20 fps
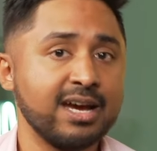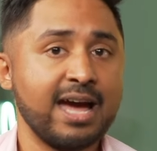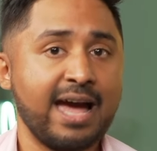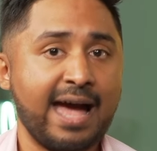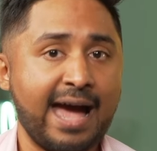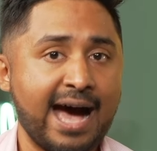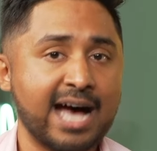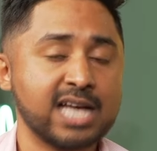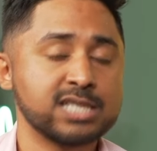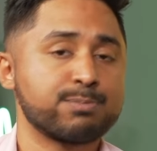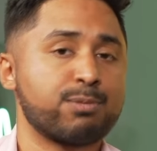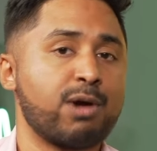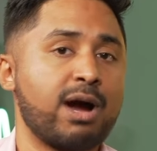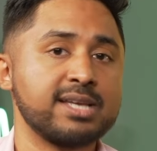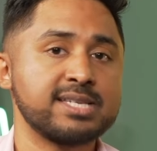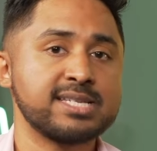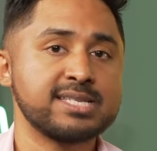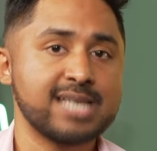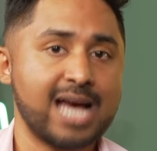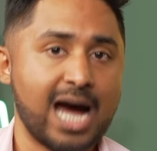house
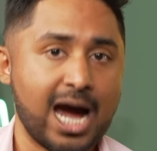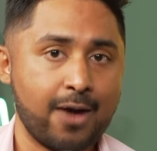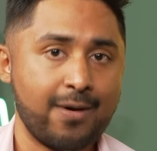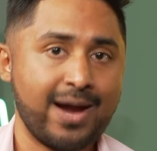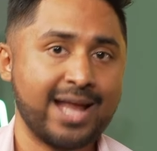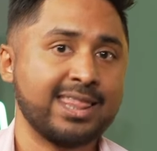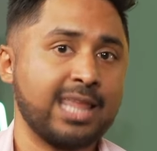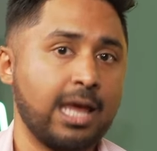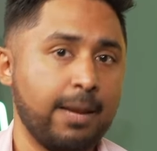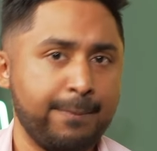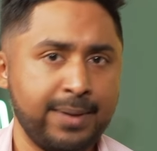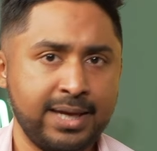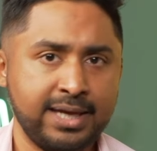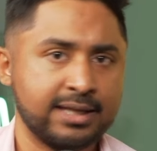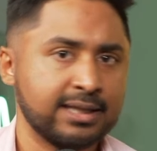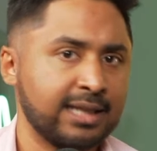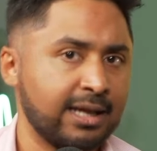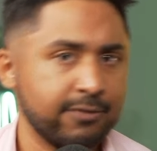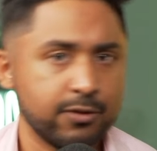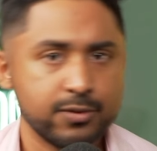prices are at their
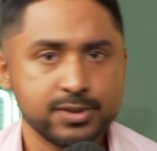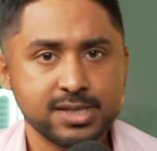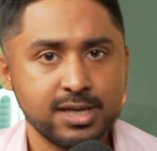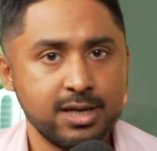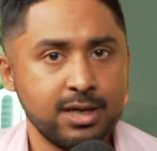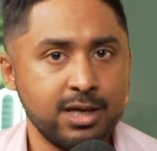peak levels.